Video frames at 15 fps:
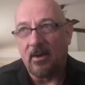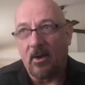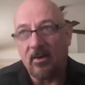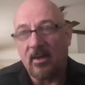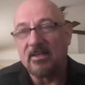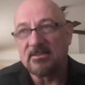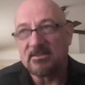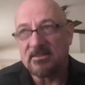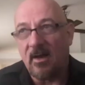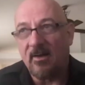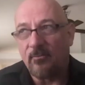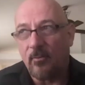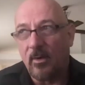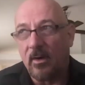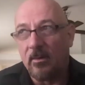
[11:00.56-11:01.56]
case
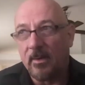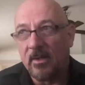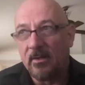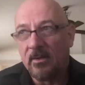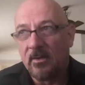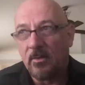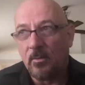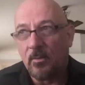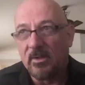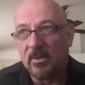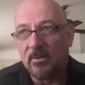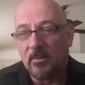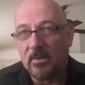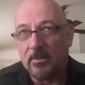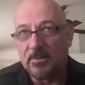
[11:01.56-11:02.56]
software, but
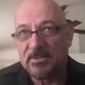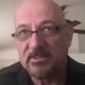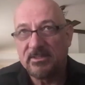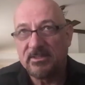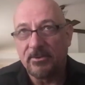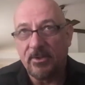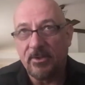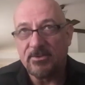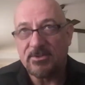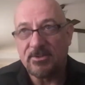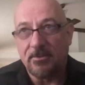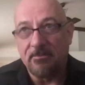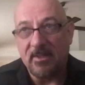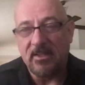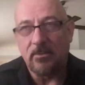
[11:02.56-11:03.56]
we were still used
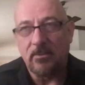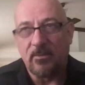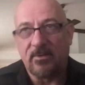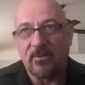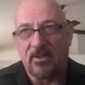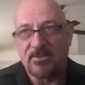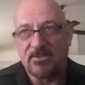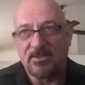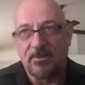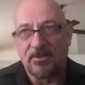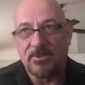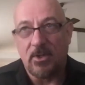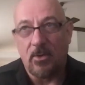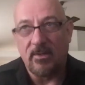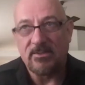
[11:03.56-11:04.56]
to meeting with customers,
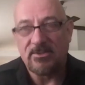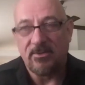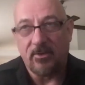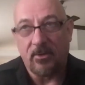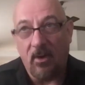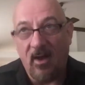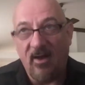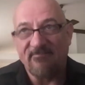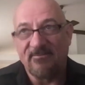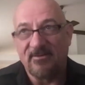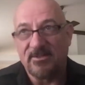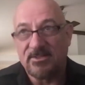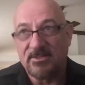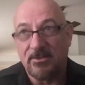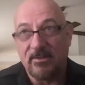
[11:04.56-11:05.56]
going to their
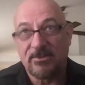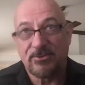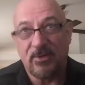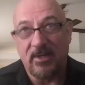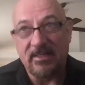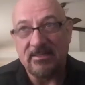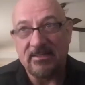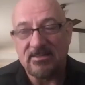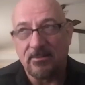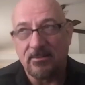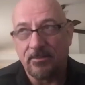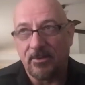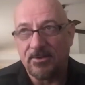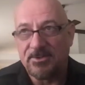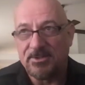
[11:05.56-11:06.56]
office, doing trainings in
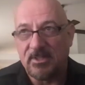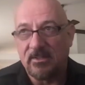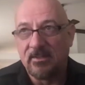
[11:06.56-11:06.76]
person,